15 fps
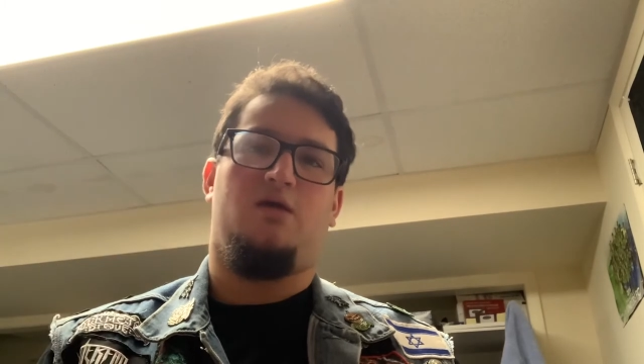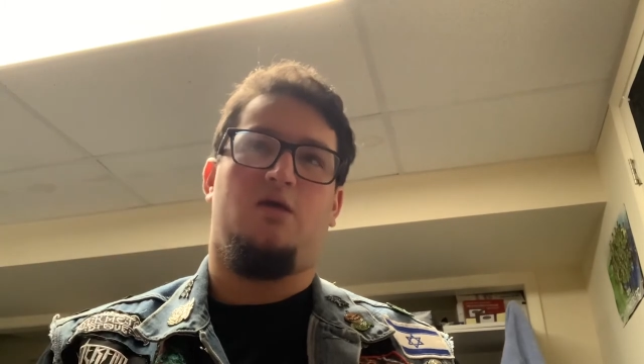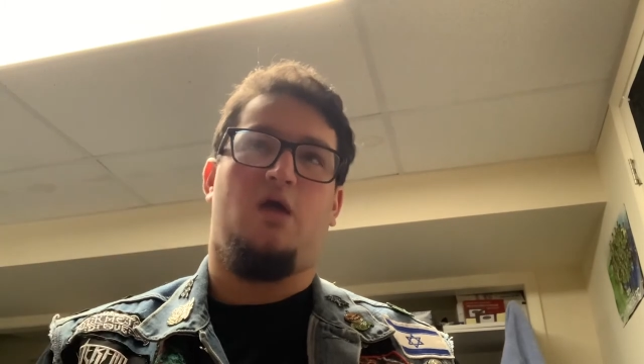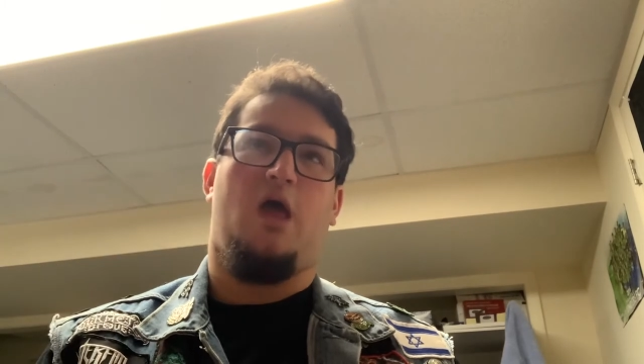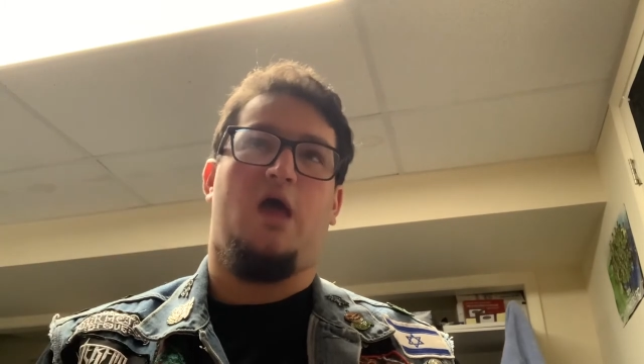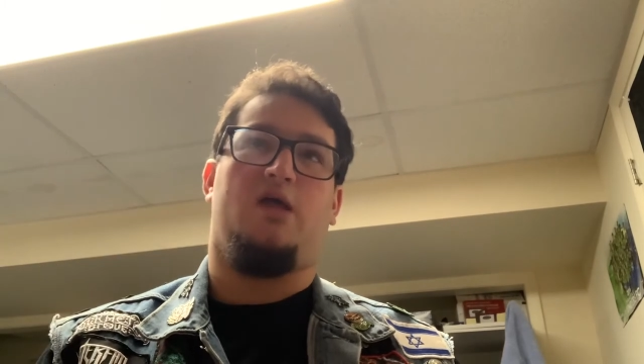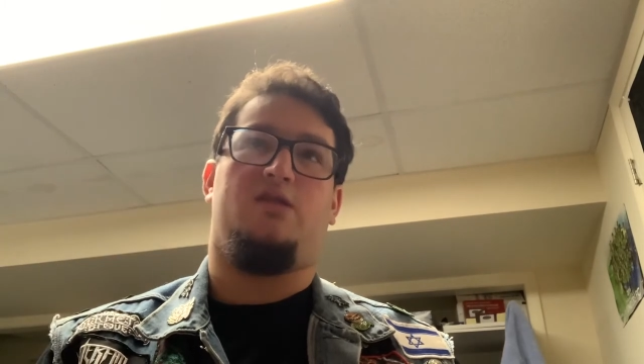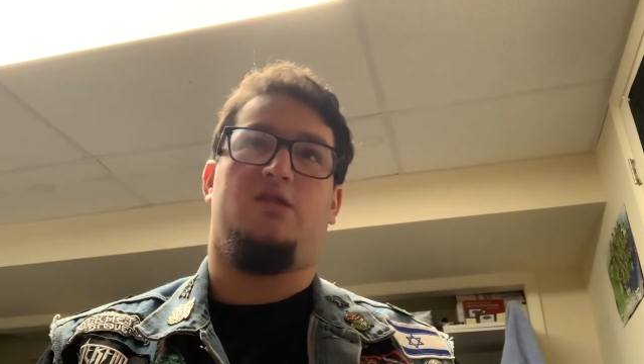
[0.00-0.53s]

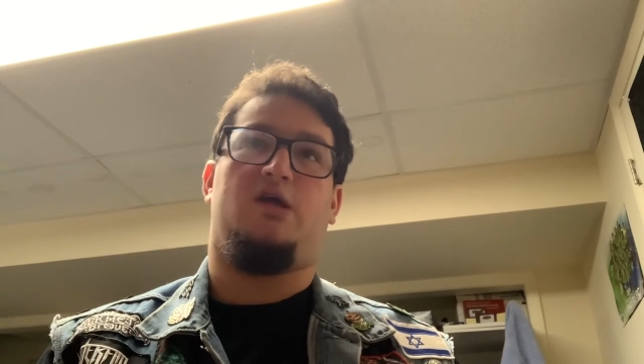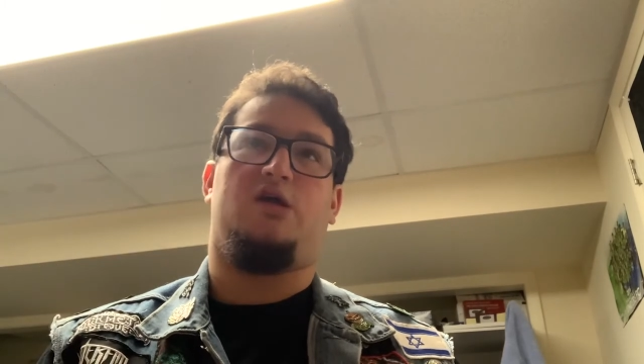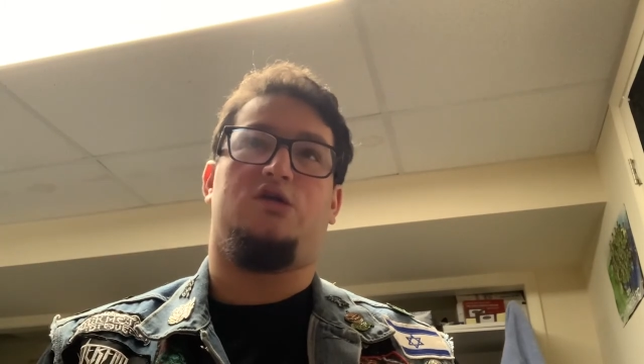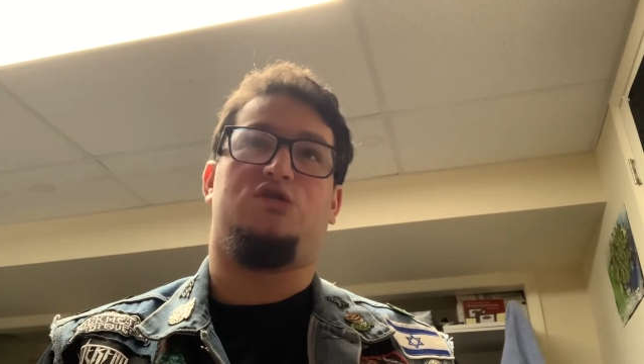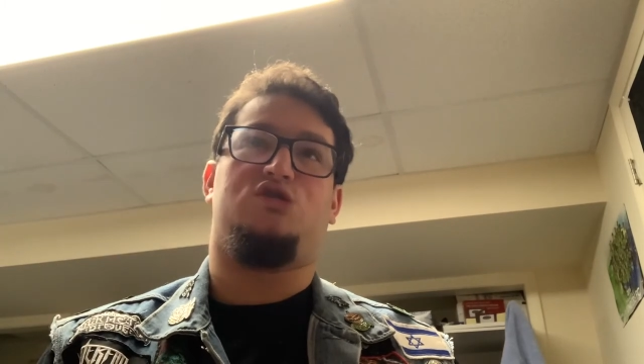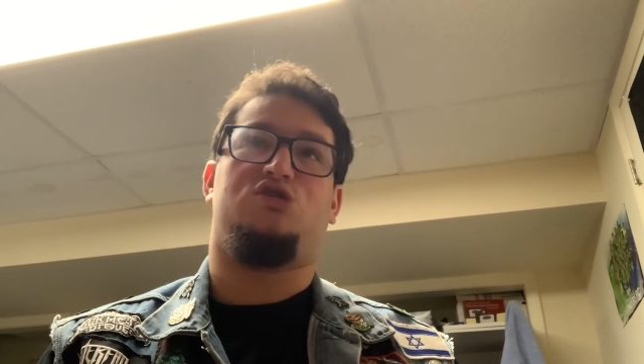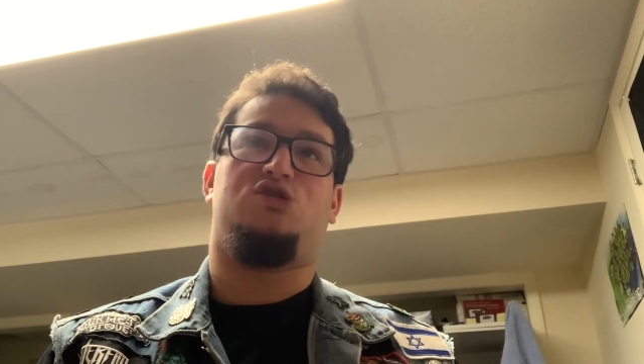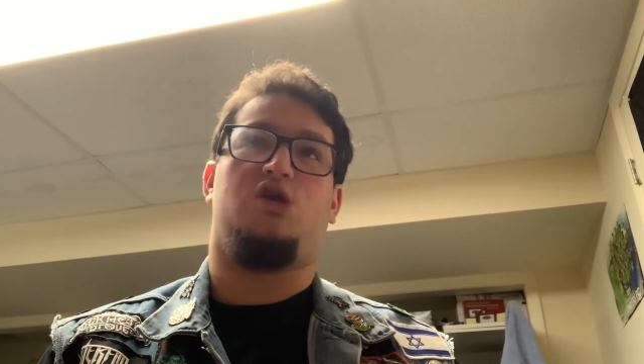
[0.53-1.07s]
at their
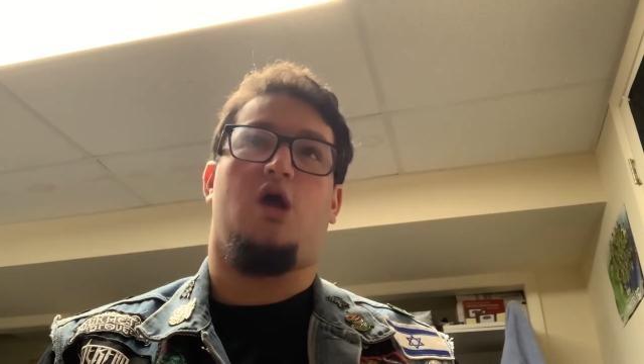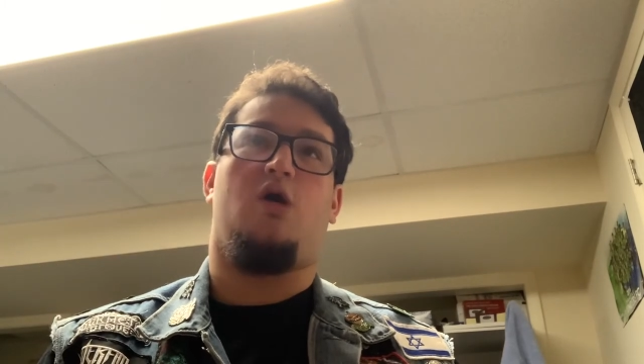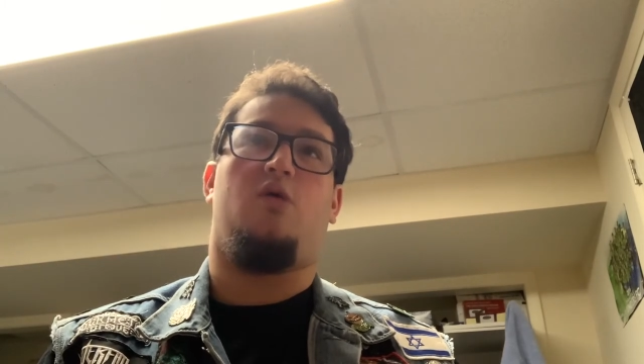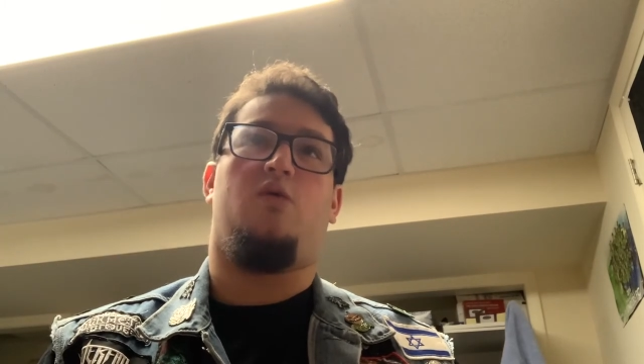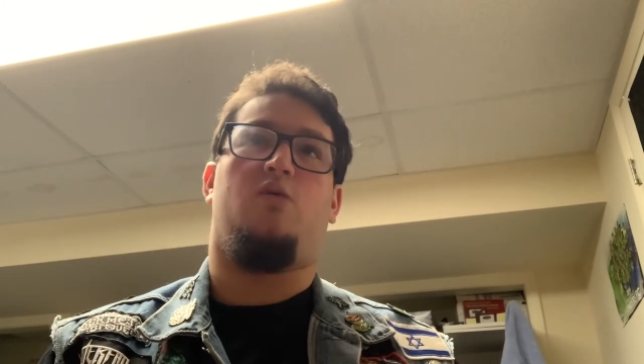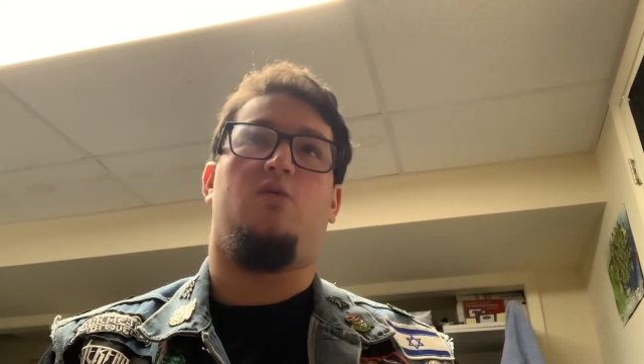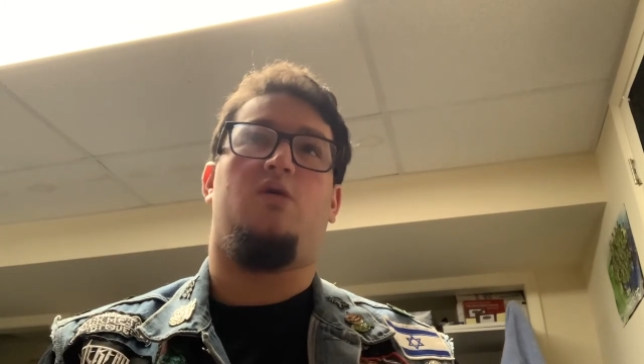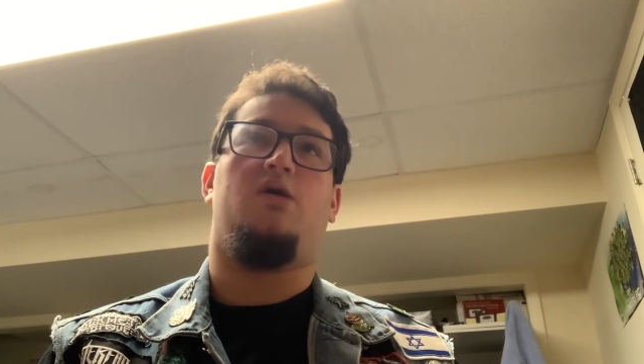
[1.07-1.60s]

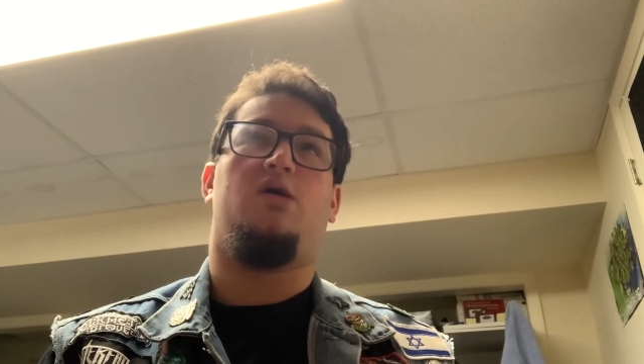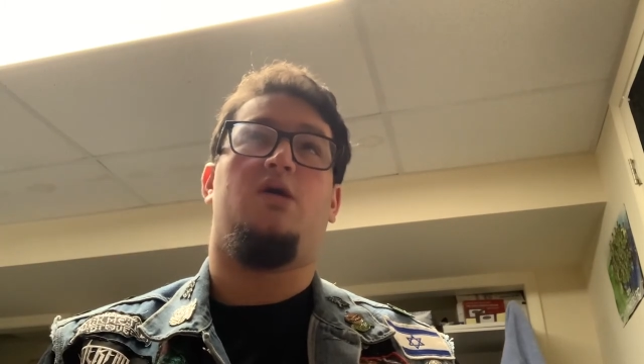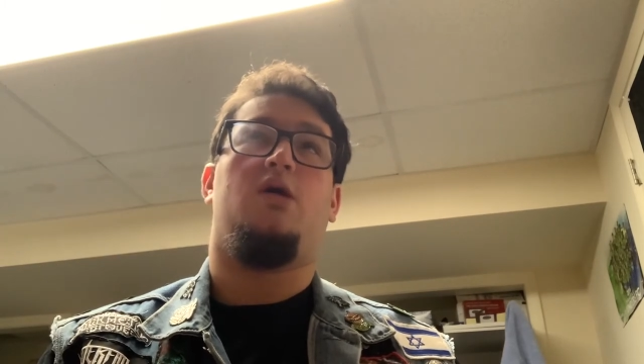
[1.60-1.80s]
show